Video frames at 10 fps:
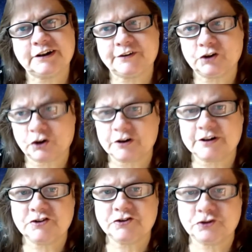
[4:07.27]
and the
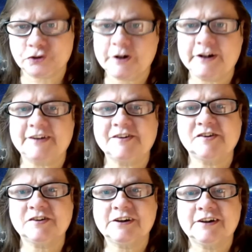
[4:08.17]
courage to join us.